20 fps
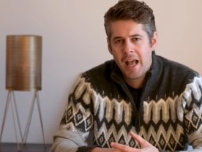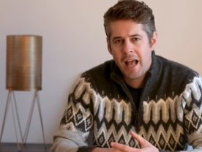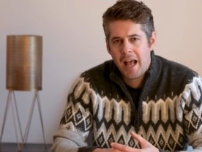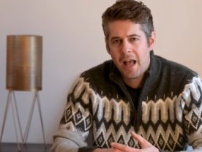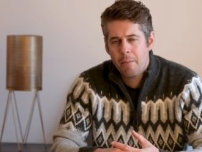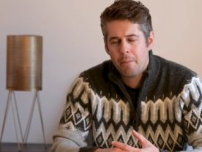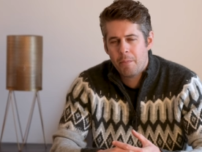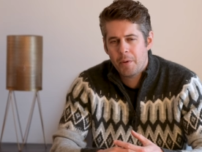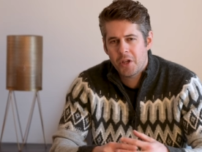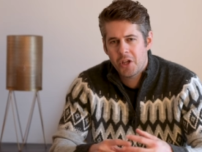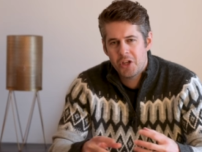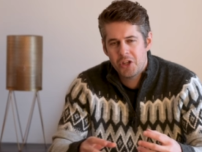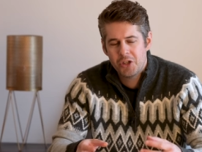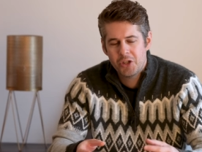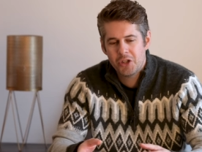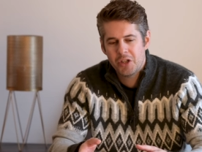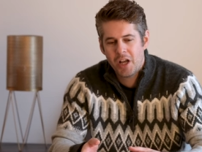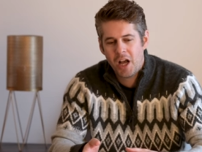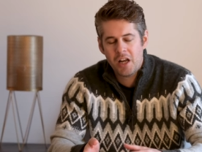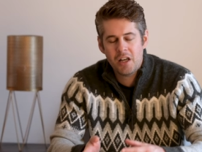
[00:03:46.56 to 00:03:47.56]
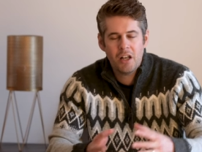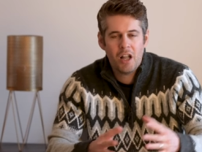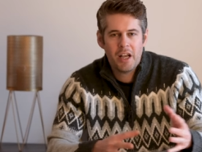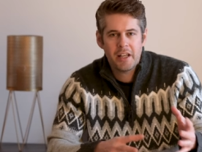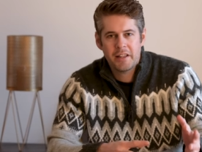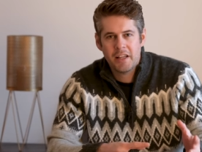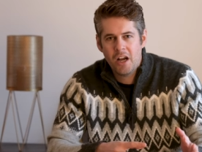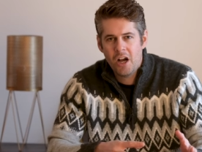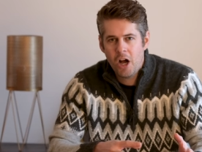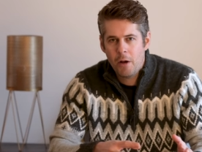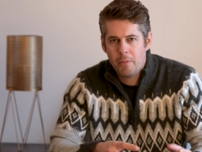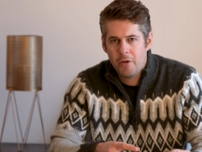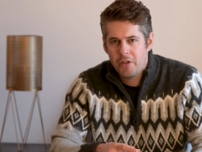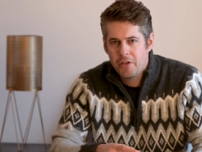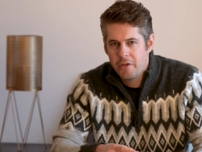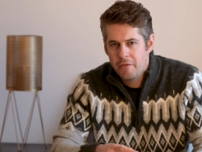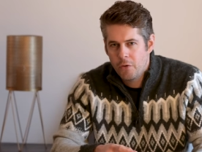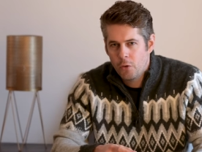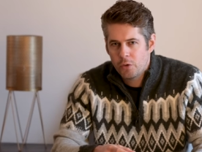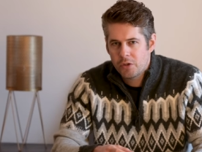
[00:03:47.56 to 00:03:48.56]
uh, because unlike the
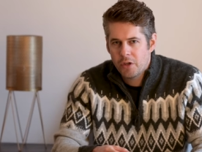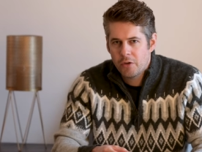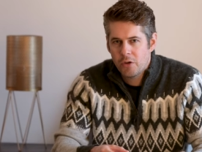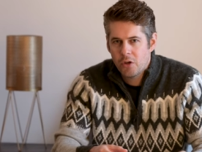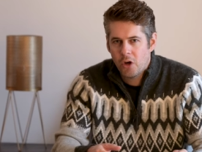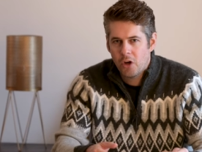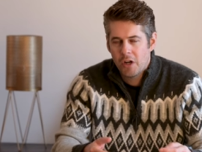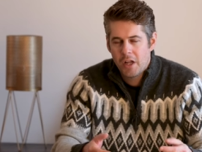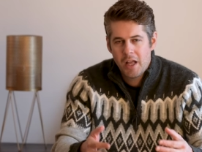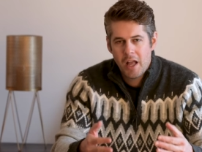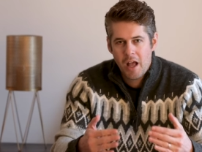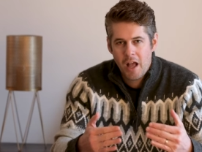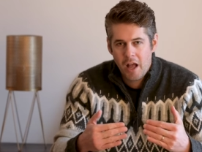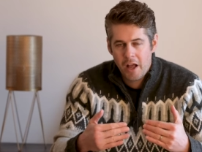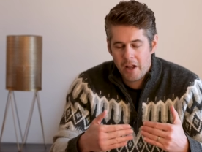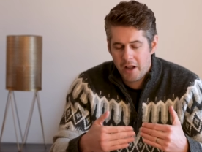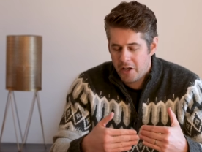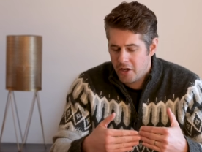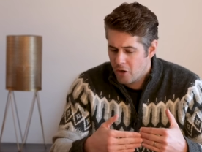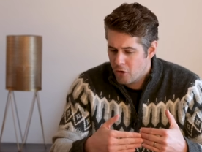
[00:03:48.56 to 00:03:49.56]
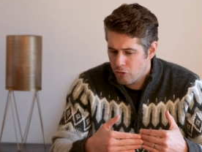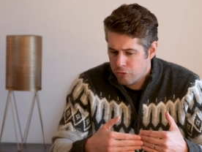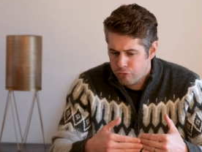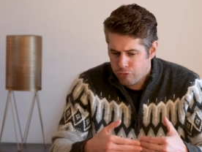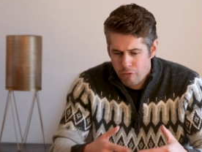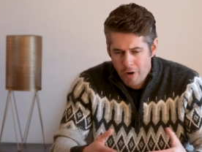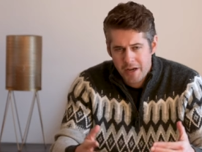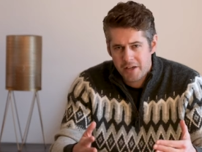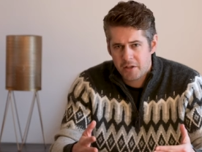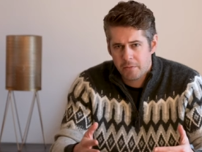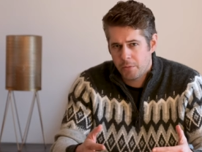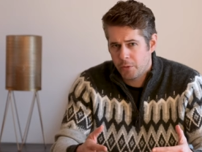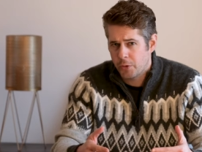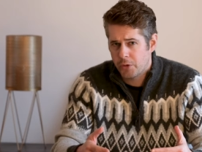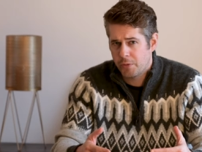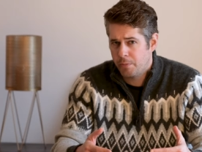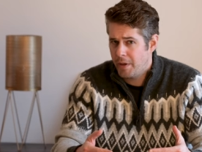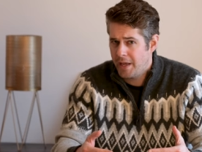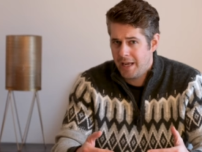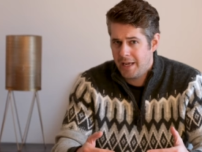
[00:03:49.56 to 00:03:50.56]
Harbeth, you've also got incredible
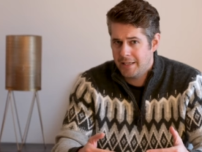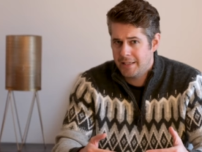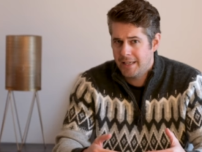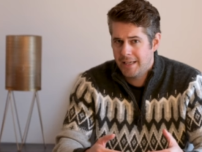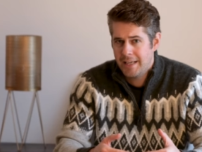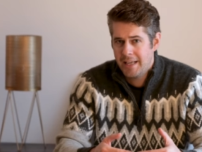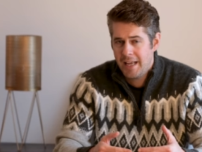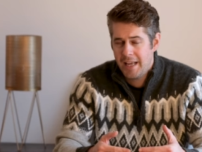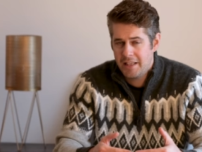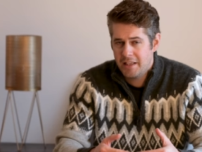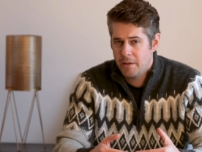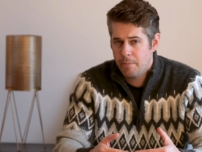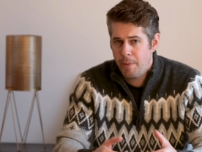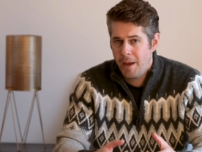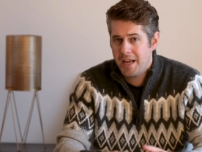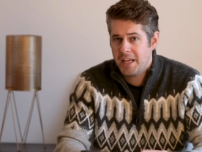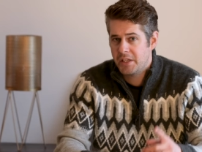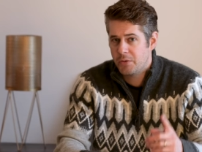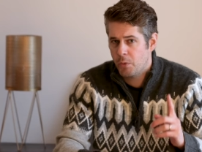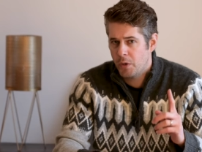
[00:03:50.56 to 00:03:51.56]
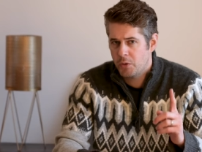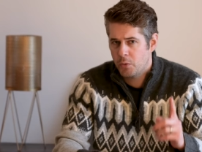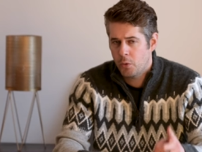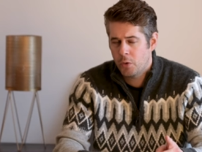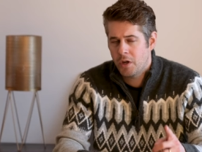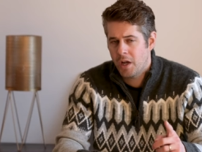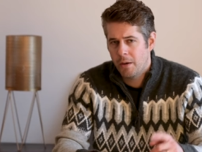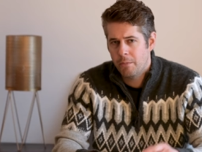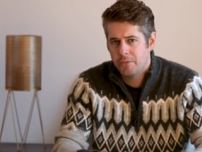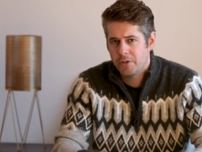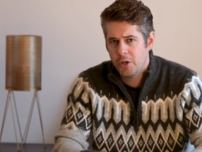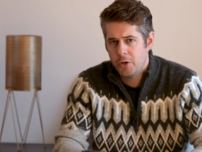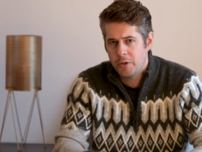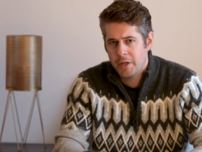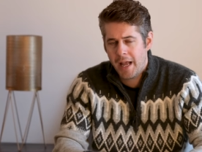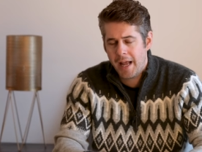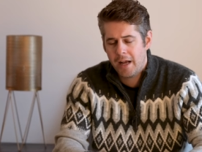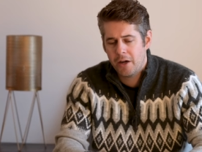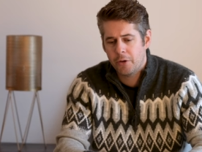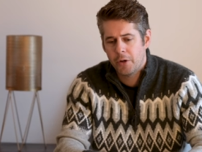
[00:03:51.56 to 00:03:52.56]
speed in the bass, which we'll come to
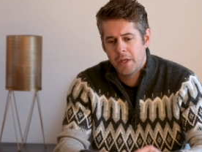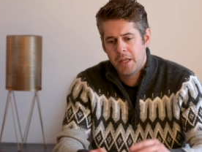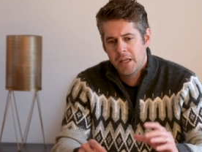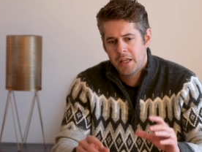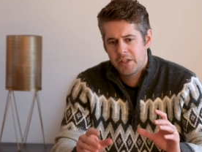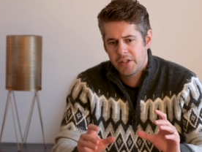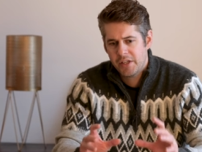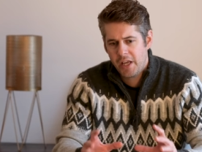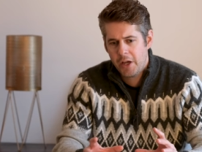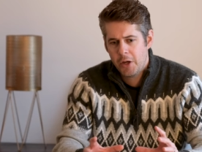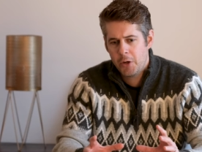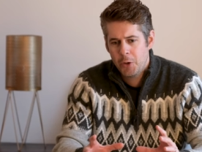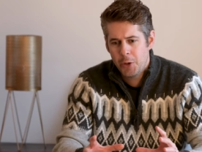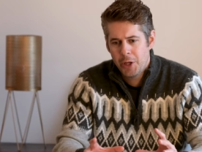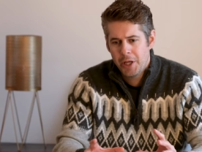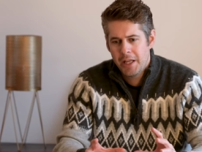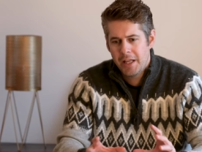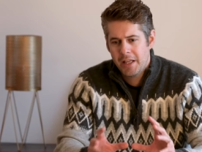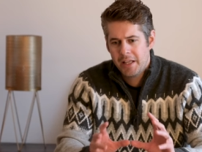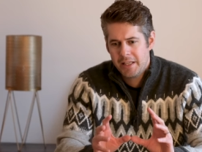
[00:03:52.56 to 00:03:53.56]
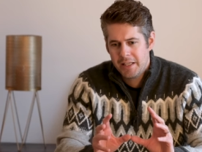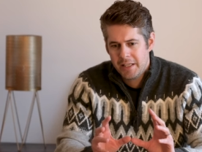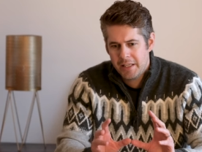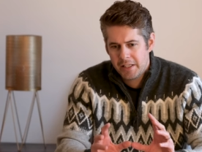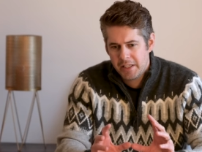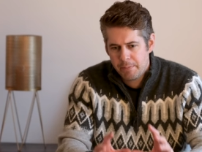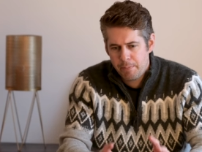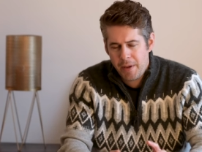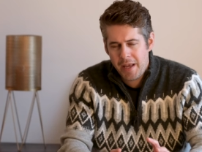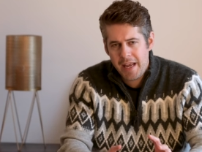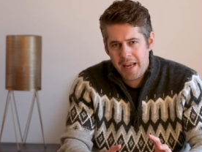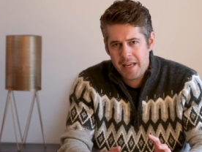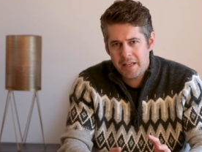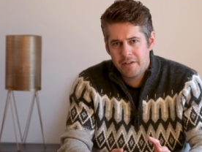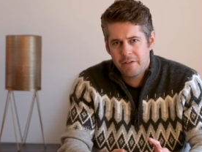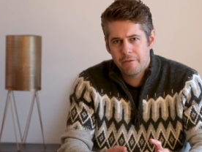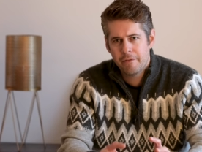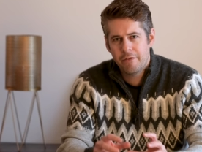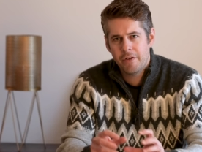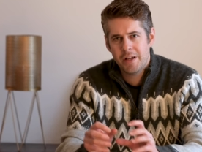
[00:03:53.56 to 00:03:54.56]
now. So,
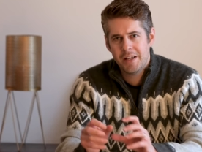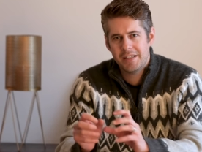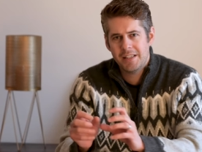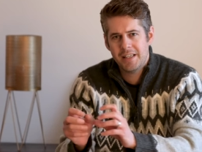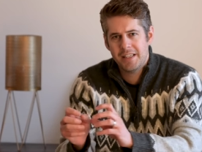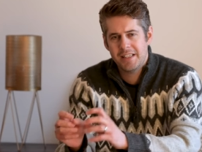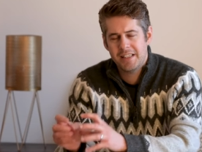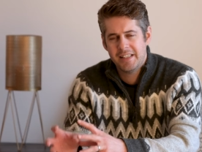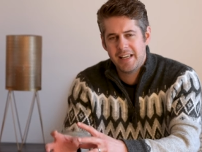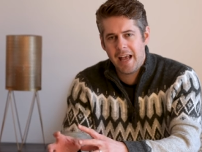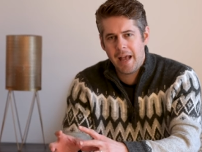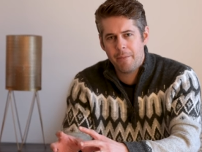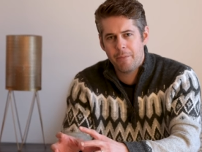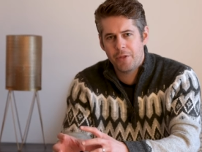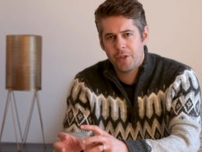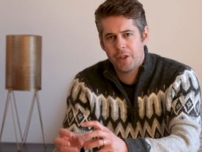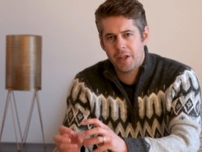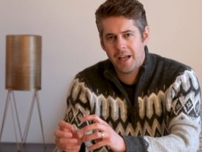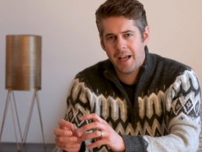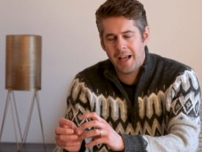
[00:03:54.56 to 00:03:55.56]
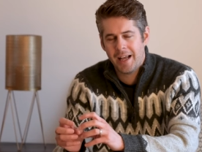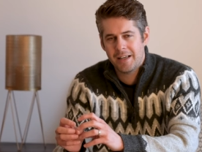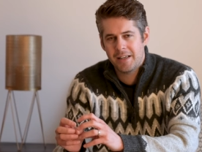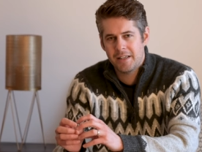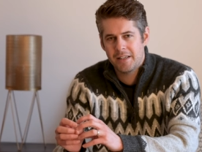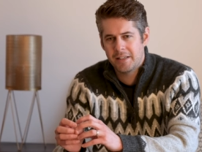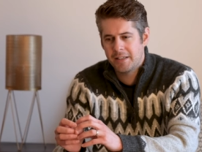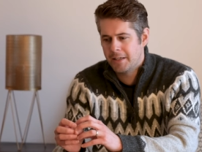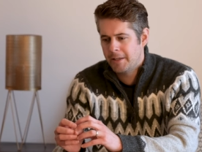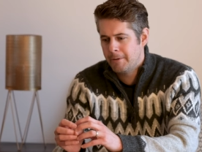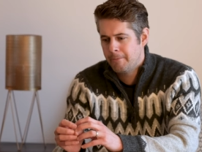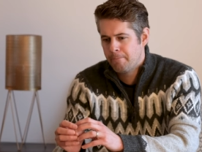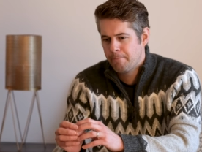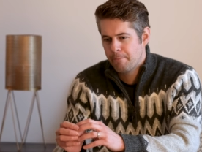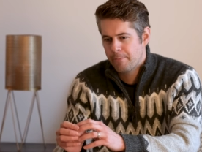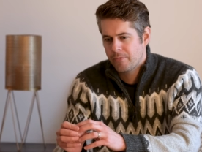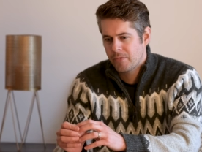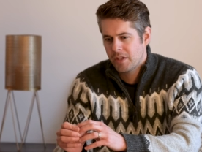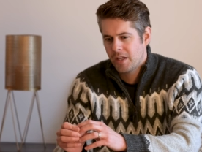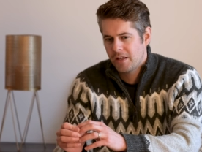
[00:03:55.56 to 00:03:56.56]
speed versus depth and
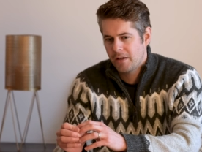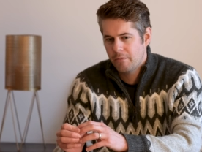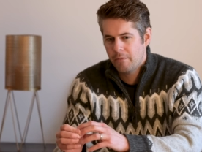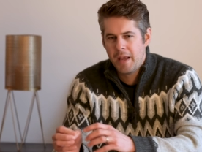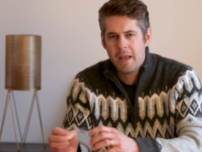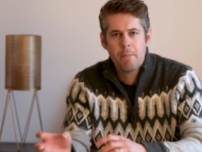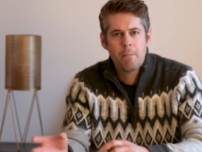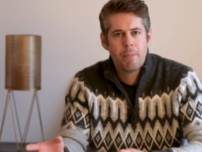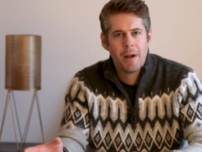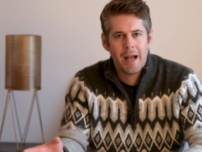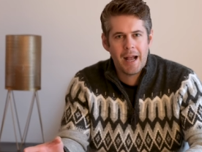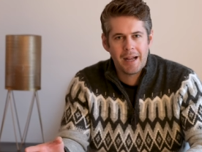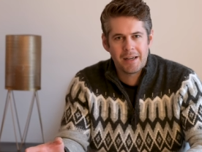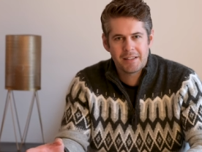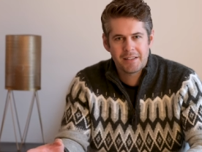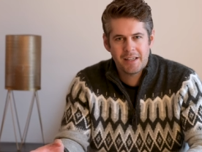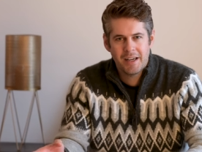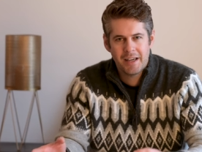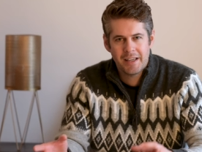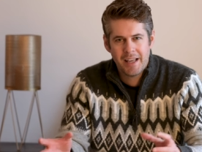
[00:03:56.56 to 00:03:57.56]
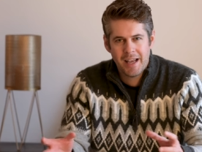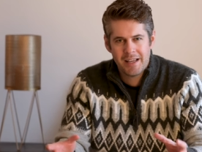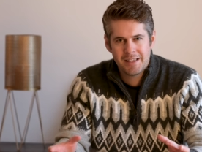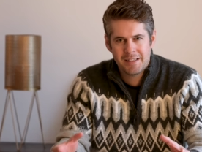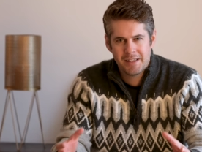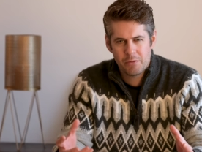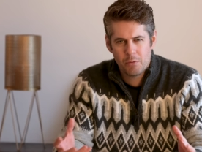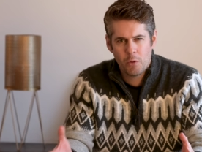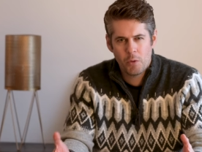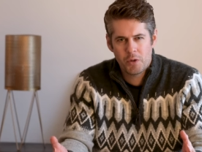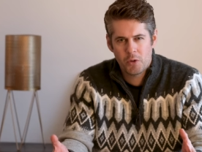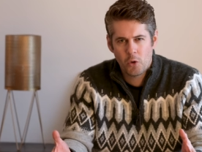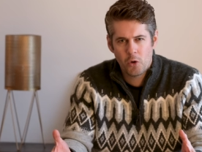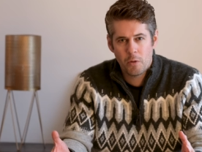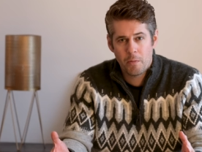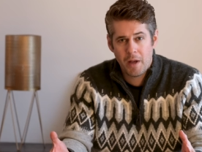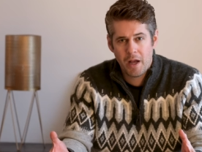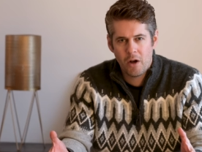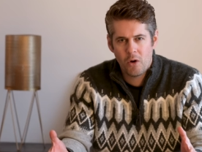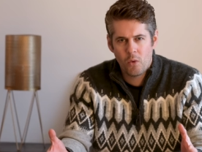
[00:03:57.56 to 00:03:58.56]
impact, I guess, is what we're talking
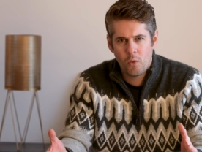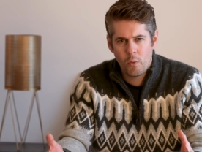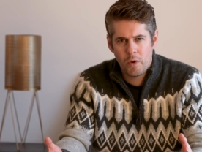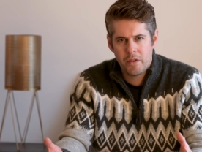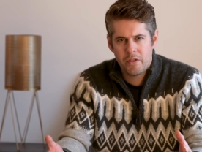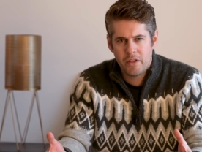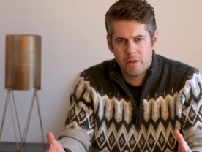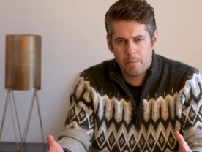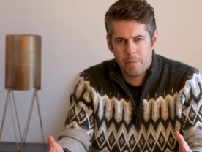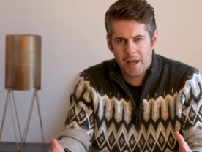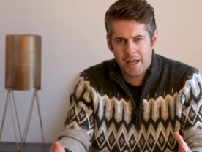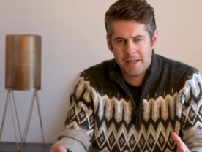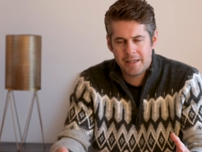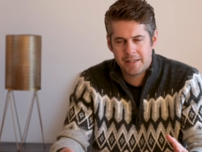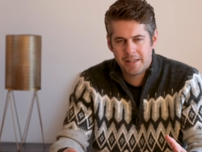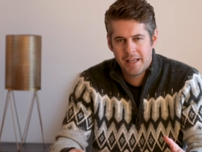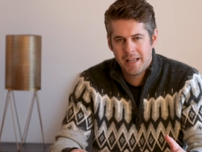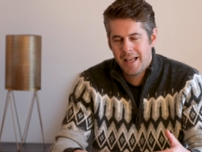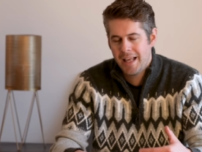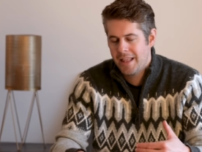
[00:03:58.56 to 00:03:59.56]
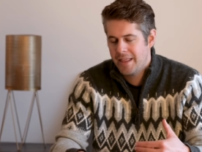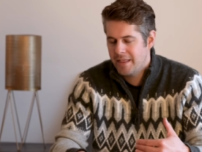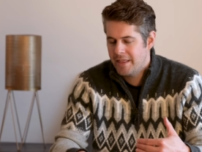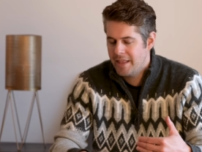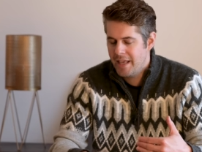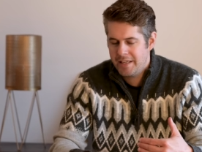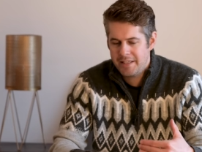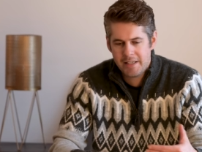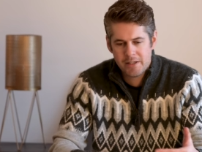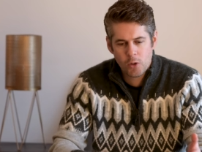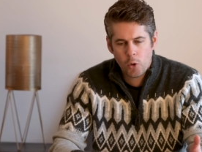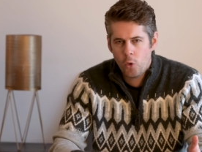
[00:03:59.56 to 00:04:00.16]
about with the bass. This is